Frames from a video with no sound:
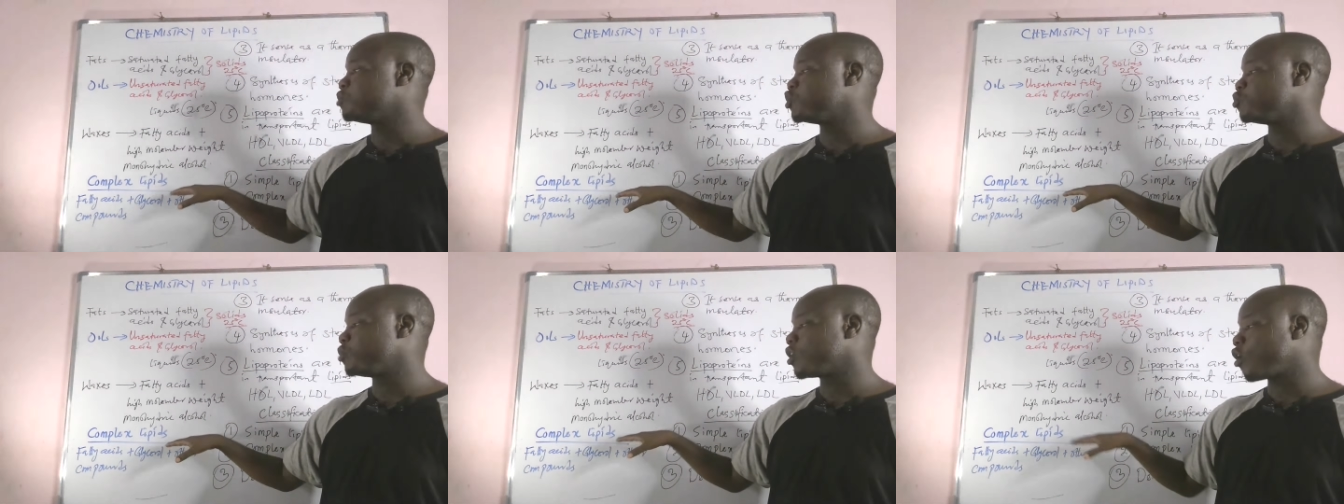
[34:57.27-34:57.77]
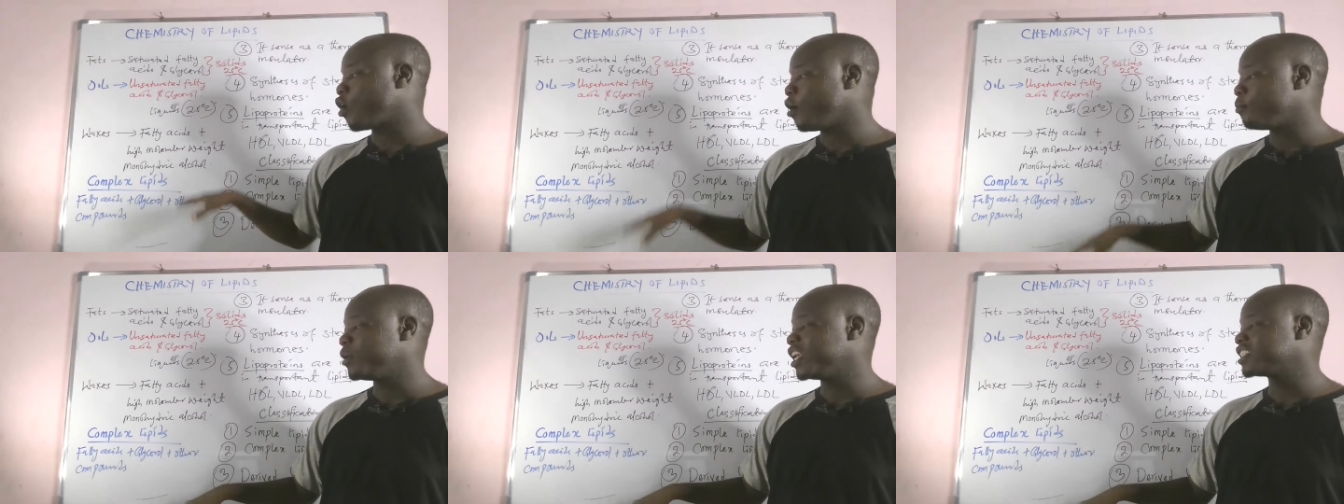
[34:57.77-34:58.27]
between
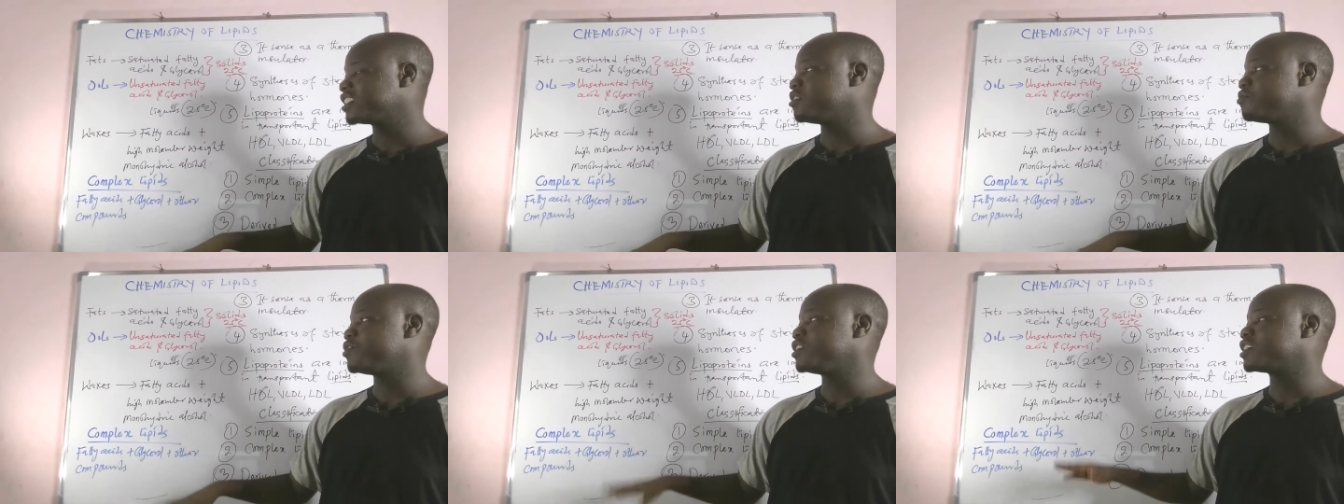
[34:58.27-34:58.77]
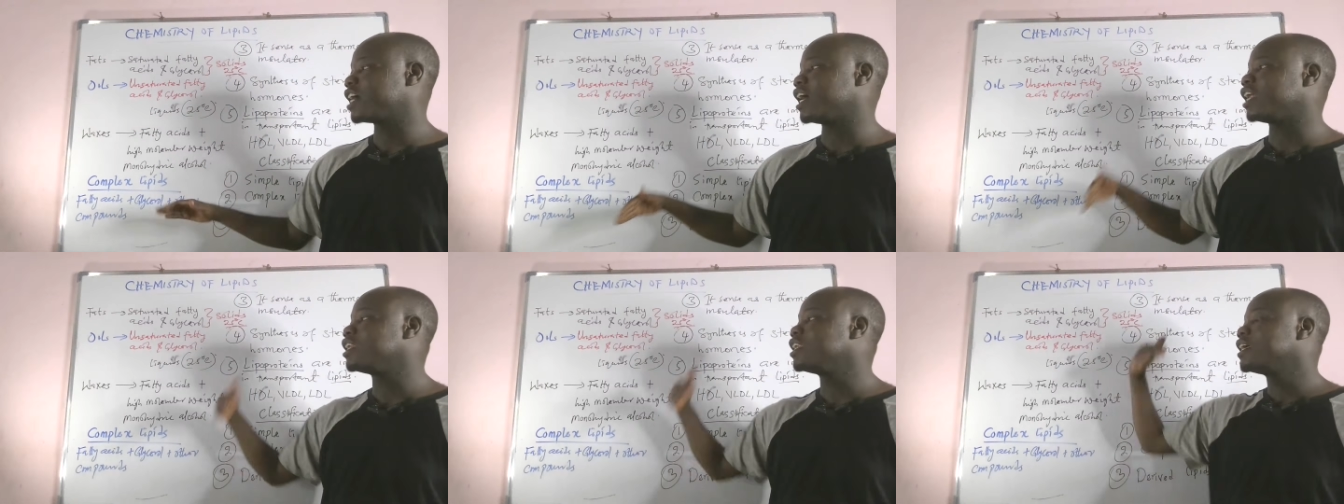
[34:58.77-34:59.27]
complex lipids
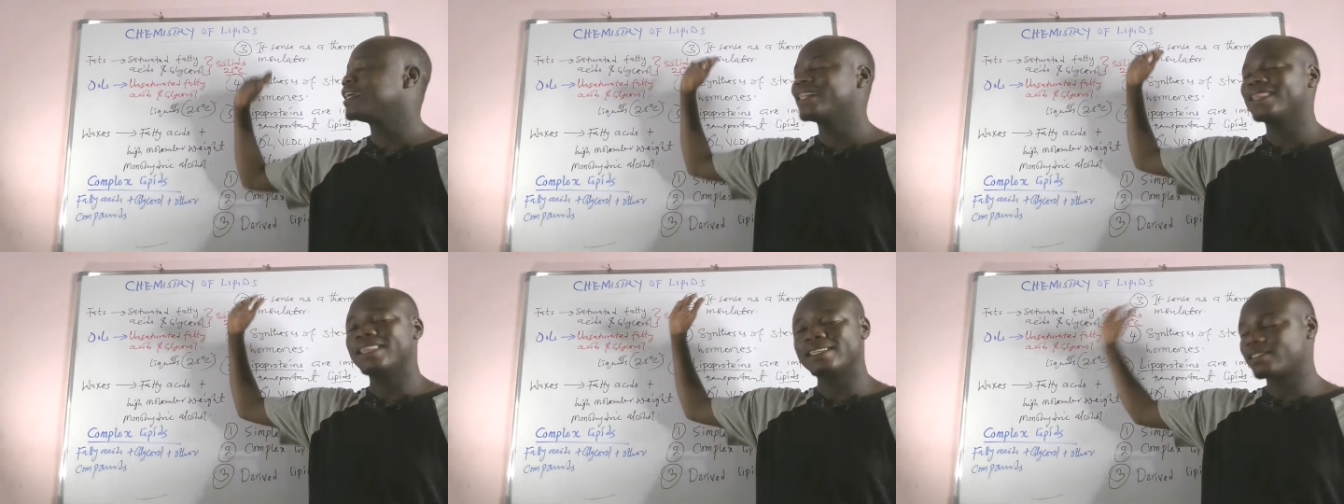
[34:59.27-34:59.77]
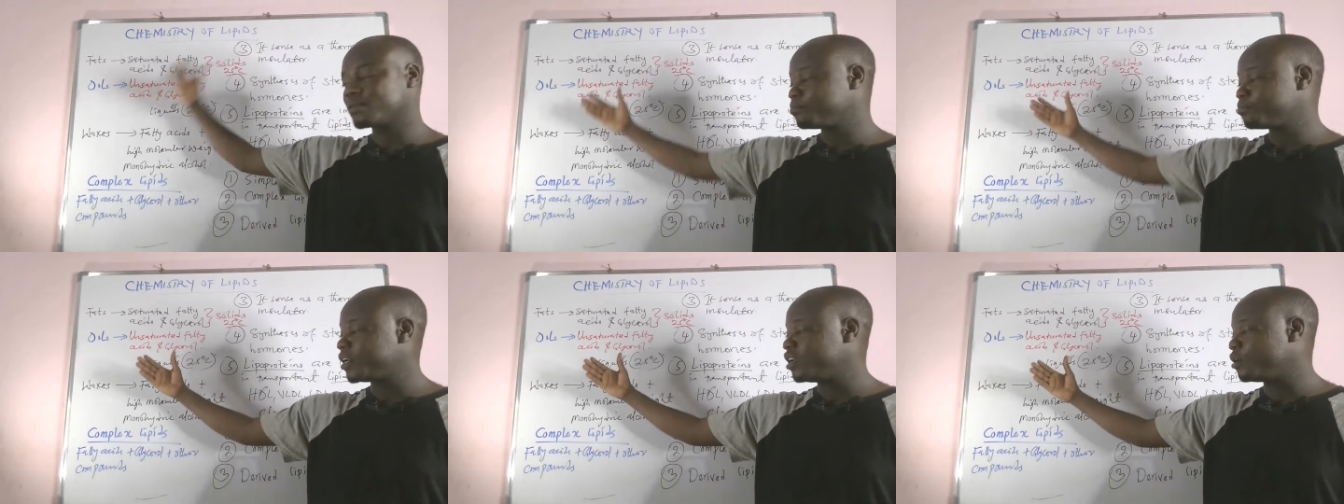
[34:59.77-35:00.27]
and the
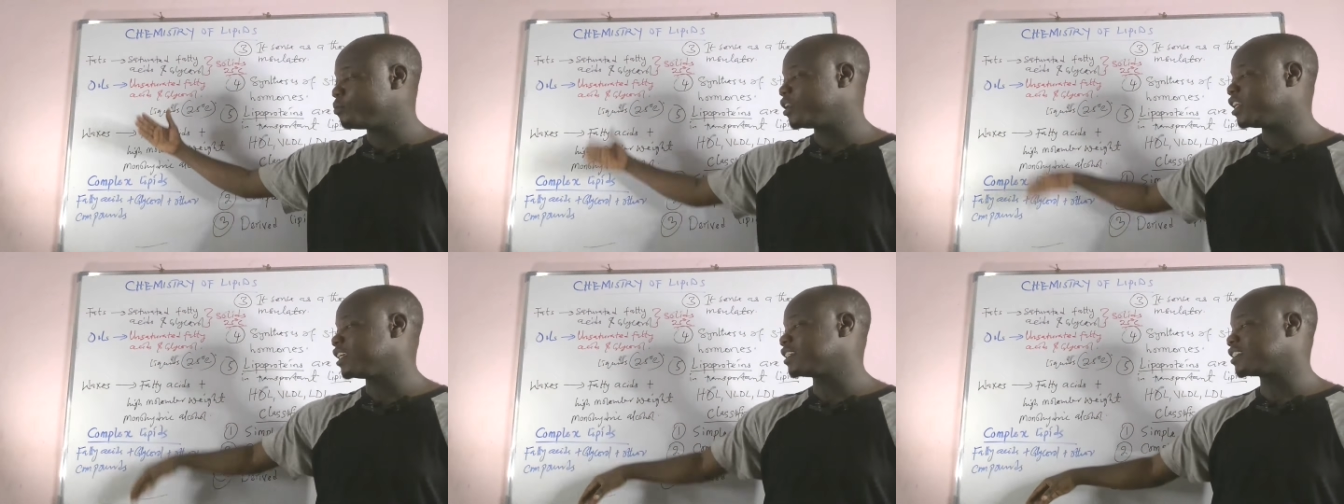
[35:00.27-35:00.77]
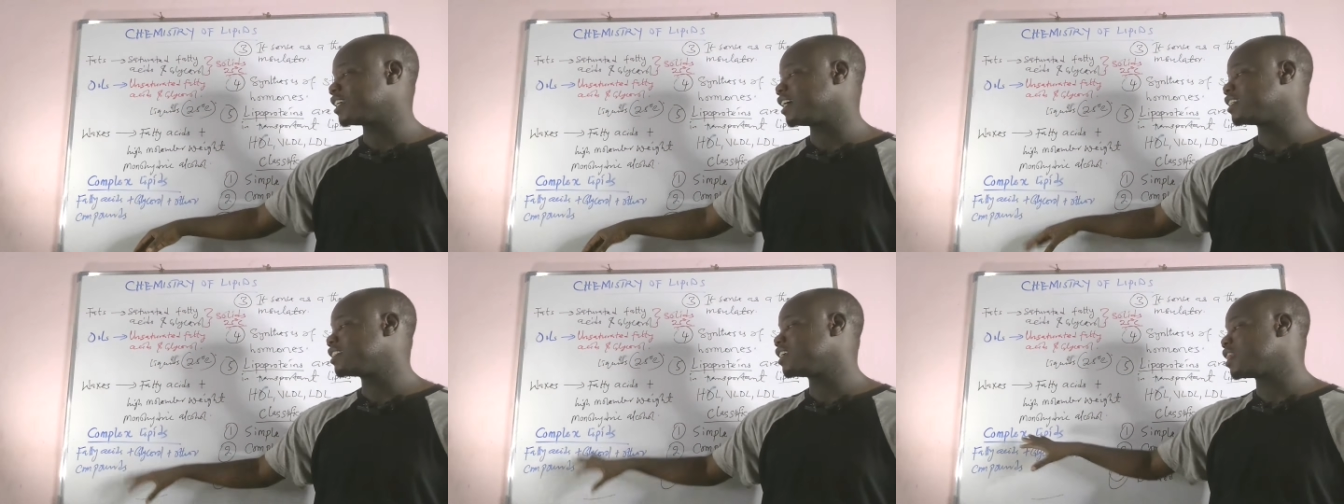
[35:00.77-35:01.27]
simple lipid is
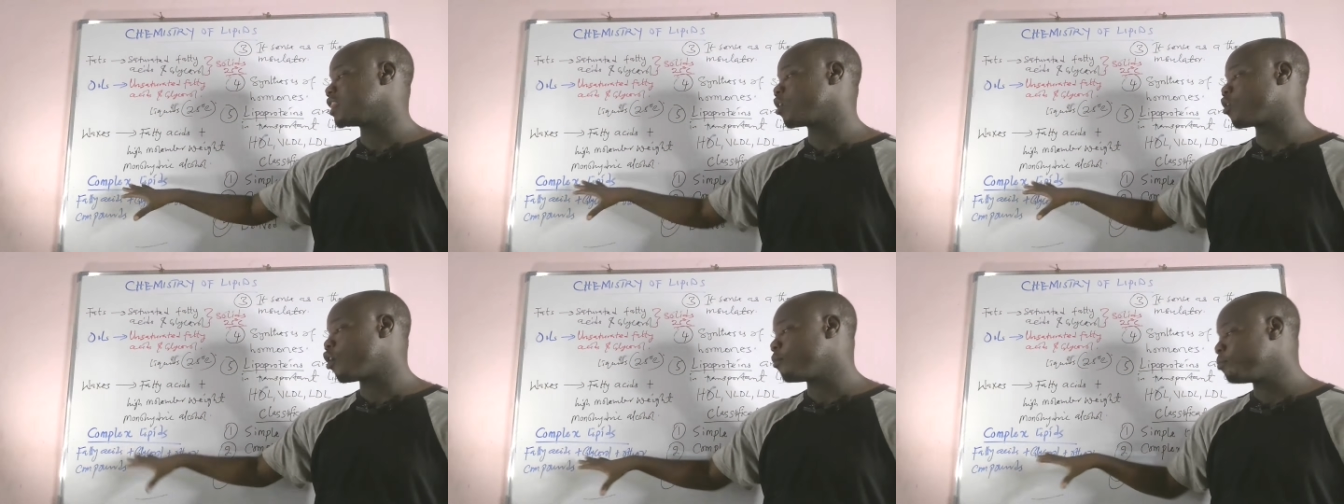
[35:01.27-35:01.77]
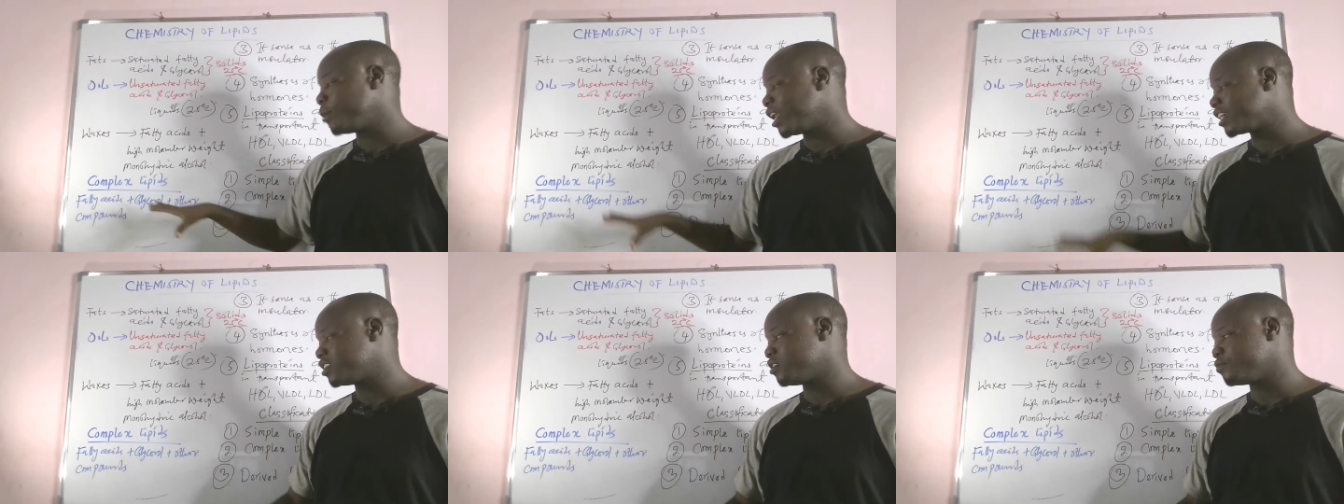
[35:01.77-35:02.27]
that in the
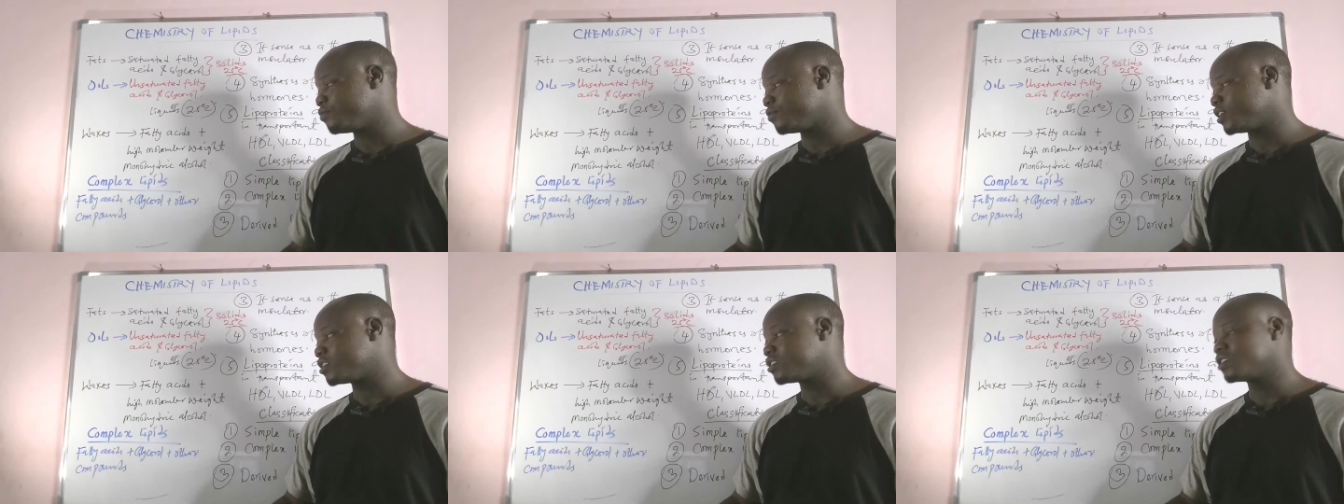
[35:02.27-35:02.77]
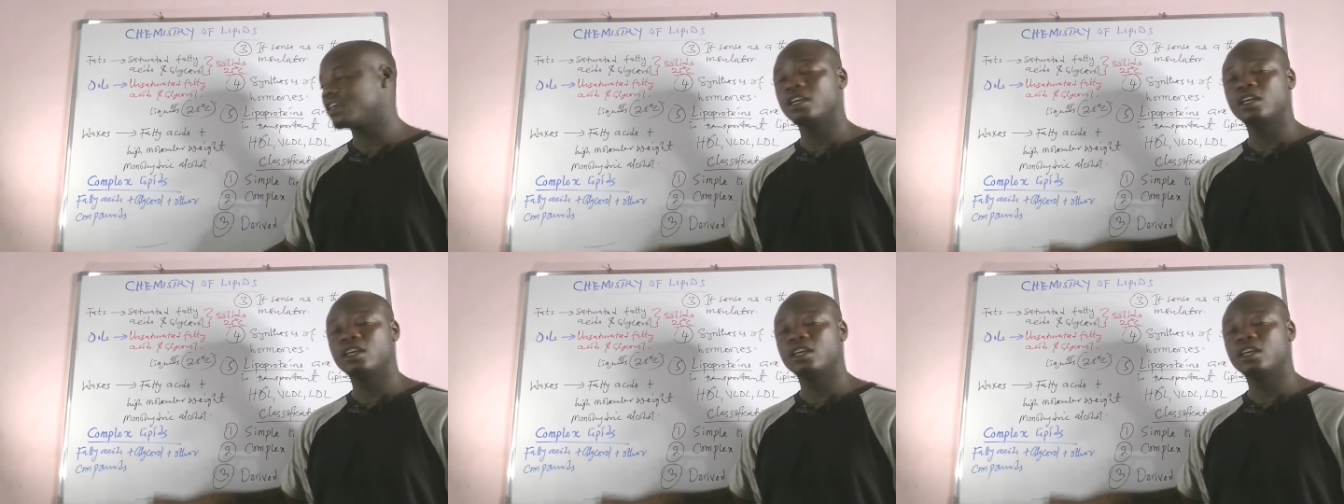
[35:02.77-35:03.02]
complex lipids